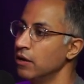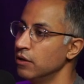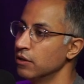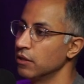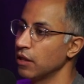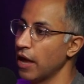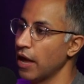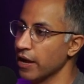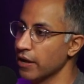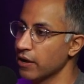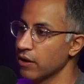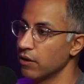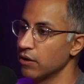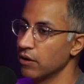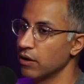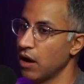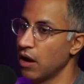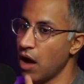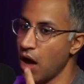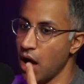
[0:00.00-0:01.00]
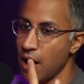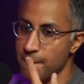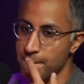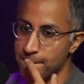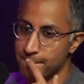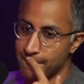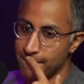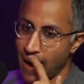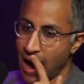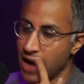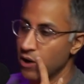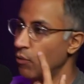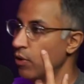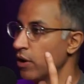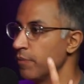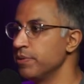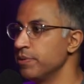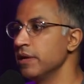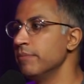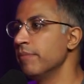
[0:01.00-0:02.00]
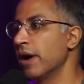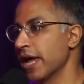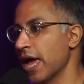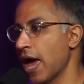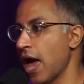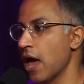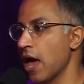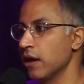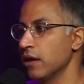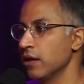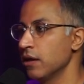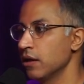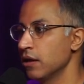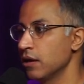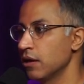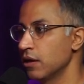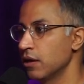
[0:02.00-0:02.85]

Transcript: Like, like what? Um, I don't want to be in my head.